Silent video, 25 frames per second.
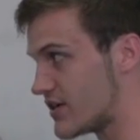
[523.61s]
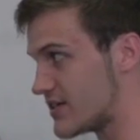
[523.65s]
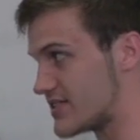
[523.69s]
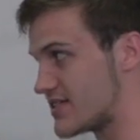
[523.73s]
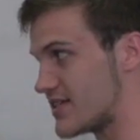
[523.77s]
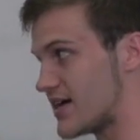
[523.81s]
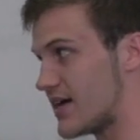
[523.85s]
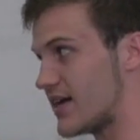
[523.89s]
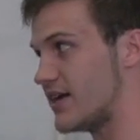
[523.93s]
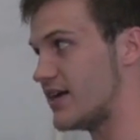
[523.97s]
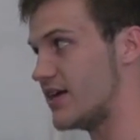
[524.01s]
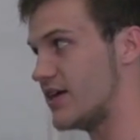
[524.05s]

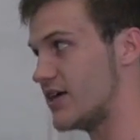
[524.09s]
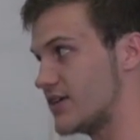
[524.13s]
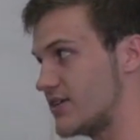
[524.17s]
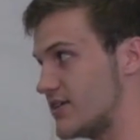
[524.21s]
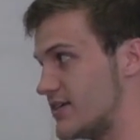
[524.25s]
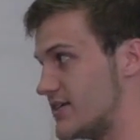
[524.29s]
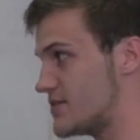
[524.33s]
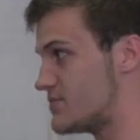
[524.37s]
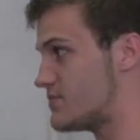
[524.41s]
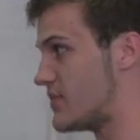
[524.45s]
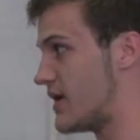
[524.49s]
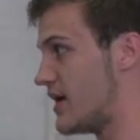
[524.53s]
It's not
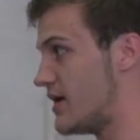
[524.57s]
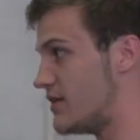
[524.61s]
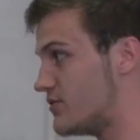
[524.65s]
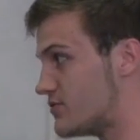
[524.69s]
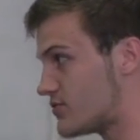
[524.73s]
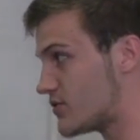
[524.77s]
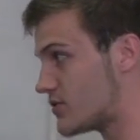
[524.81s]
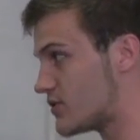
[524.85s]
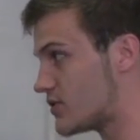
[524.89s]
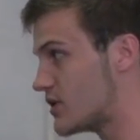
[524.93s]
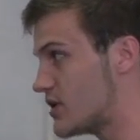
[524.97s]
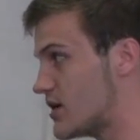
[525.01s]
nearly as
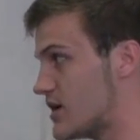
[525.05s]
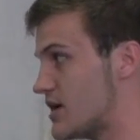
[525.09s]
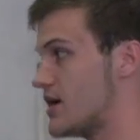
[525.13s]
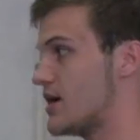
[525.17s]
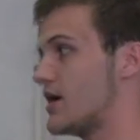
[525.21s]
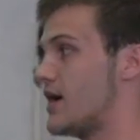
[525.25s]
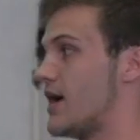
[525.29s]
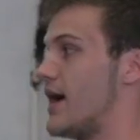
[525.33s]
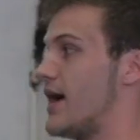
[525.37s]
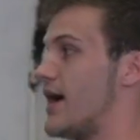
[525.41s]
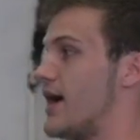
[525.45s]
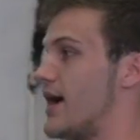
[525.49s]
painful
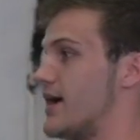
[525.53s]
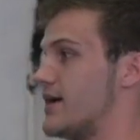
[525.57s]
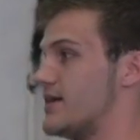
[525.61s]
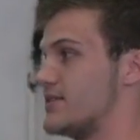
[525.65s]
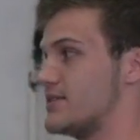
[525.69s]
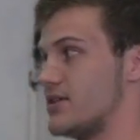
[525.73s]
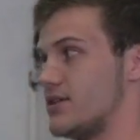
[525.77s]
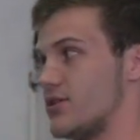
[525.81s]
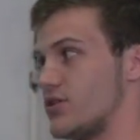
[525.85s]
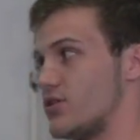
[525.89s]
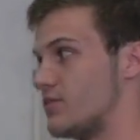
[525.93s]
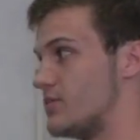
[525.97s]
mm-hmm.
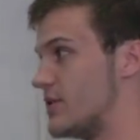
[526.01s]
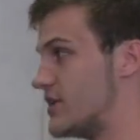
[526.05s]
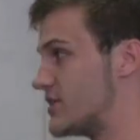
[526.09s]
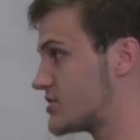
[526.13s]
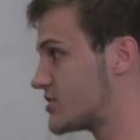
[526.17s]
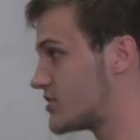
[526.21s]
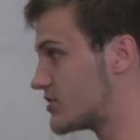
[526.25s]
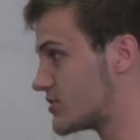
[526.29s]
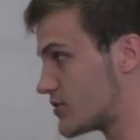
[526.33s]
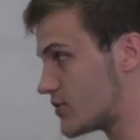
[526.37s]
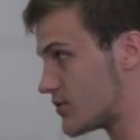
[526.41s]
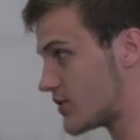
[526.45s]
as the
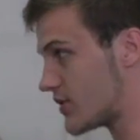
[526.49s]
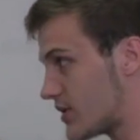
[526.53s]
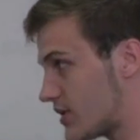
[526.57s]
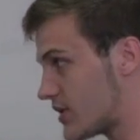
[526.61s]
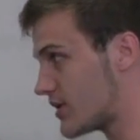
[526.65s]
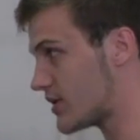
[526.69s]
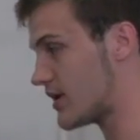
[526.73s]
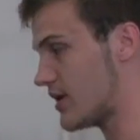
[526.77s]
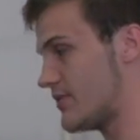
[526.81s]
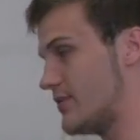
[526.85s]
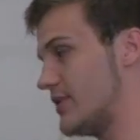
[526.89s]
neuromuscular work.